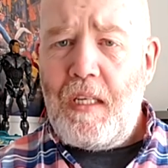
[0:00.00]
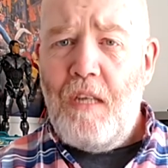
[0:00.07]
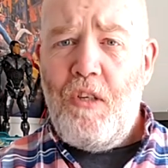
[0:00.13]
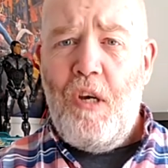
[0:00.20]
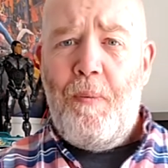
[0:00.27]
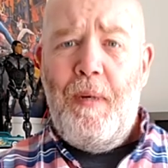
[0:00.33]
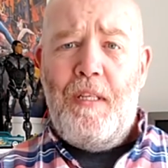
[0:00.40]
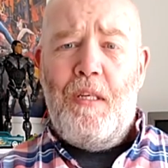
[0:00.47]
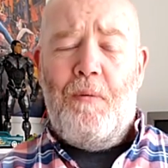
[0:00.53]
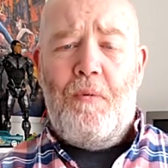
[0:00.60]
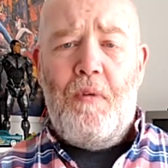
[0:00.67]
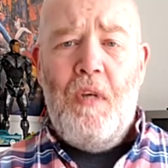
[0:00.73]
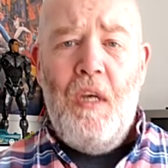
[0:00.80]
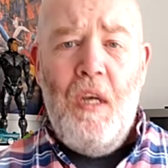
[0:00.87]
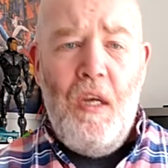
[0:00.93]
So I picked up
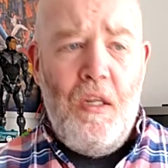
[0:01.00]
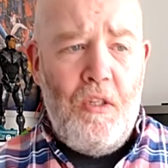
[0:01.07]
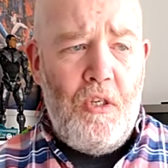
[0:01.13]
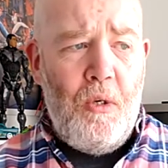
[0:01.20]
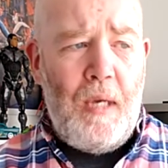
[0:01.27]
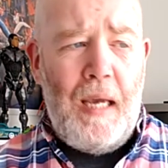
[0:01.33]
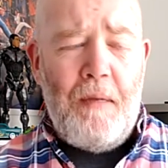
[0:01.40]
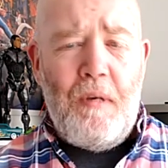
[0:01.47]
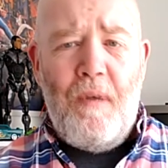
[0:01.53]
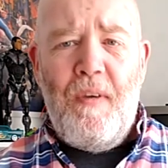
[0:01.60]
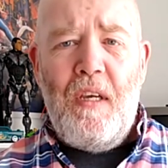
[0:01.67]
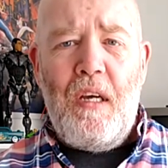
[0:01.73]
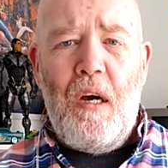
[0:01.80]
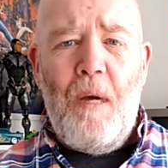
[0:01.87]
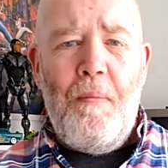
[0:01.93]
two games. I
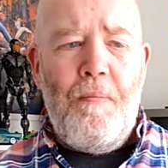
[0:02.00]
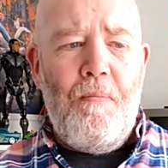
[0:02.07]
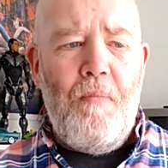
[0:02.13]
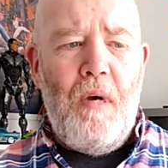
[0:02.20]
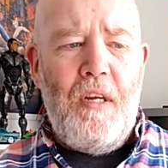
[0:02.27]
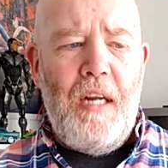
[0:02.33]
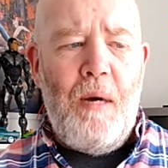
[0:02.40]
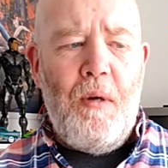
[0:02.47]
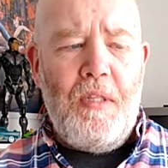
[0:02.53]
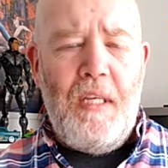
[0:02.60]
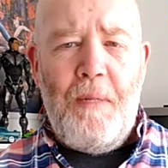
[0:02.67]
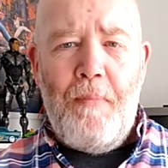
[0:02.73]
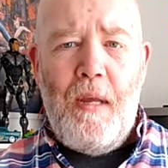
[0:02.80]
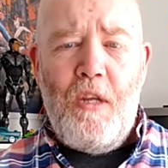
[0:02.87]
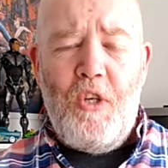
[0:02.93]
think I know I
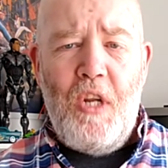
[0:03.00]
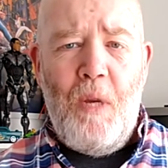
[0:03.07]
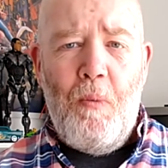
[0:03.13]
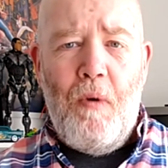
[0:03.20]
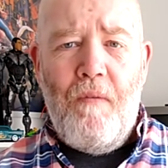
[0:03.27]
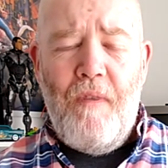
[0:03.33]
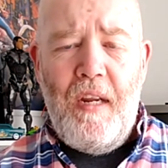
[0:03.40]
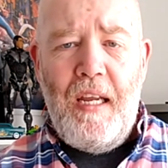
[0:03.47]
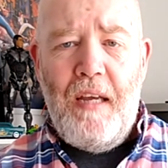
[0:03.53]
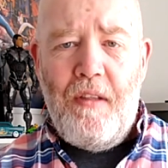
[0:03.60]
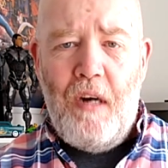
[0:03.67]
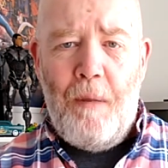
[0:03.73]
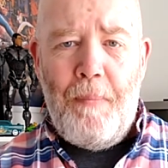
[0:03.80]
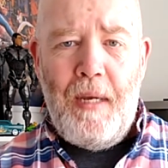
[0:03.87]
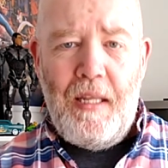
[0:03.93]
did mention in one video
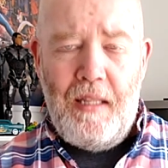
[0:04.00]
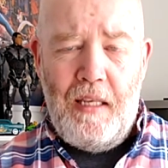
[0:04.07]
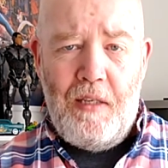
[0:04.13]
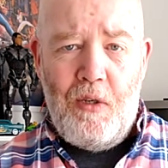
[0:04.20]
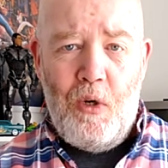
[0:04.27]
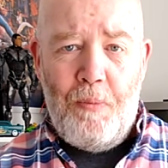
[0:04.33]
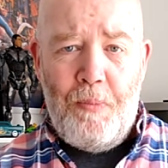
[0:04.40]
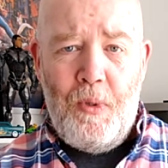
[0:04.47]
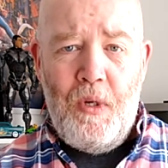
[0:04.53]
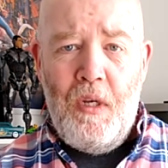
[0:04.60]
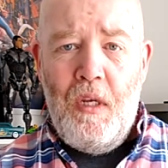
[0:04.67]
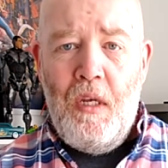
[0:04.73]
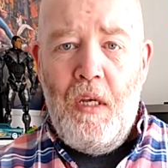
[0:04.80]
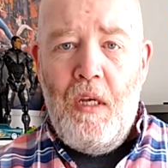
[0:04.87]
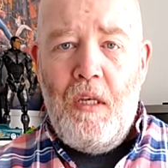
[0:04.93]
that I picked this up,
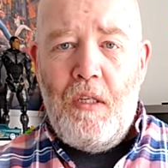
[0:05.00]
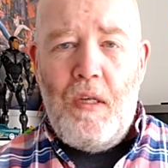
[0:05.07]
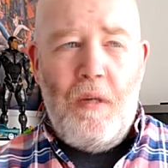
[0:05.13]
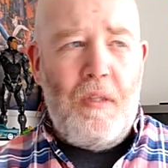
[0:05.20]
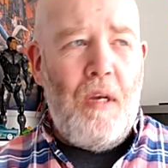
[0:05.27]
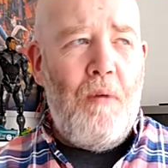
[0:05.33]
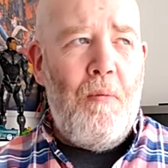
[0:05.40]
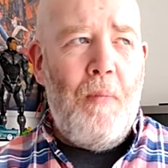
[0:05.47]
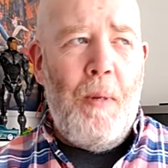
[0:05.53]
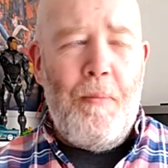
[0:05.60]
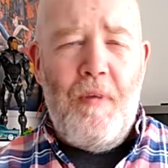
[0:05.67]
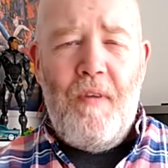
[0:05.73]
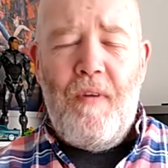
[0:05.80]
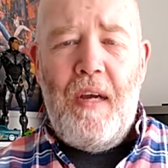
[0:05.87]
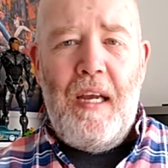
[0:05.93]
so I don't
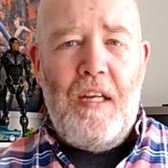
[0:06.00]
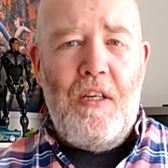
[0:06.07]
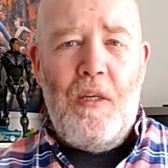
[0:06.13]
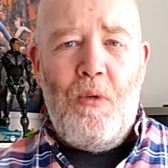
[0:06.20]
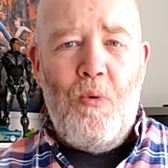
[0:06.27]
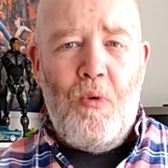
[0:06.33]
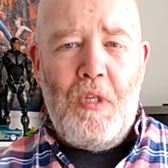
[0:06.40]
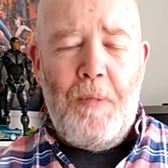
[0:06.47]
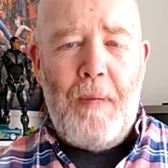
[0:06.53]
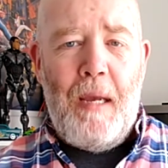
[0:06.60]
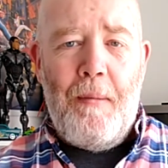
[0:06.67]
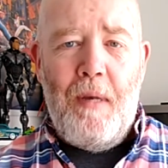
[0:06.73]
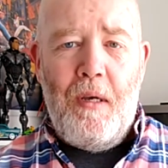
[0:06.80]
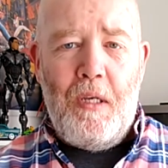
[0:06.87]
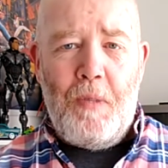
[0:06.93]
remember if I actually talked
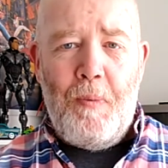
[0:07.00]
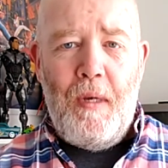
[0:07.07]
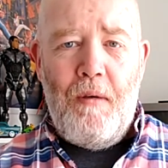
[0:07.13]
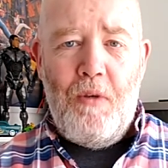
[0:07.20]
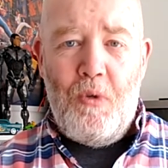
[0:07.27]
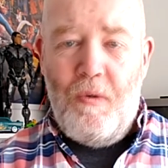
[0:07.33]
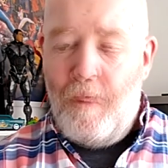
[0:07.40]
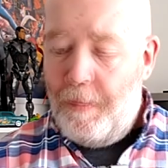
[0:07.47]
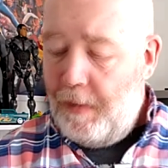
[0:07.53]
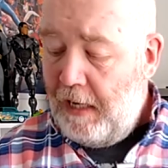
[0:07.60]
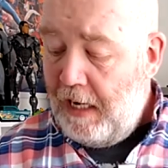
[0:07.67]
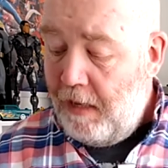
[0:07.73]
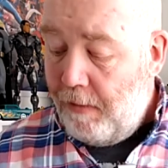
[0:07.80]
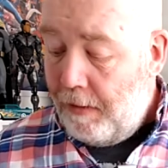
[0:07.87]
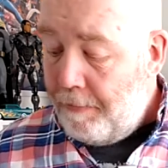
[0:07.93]
about my experience with it, but
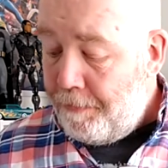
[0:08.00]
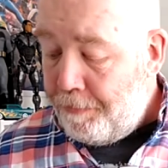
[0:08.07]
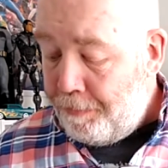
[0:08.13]
anyway.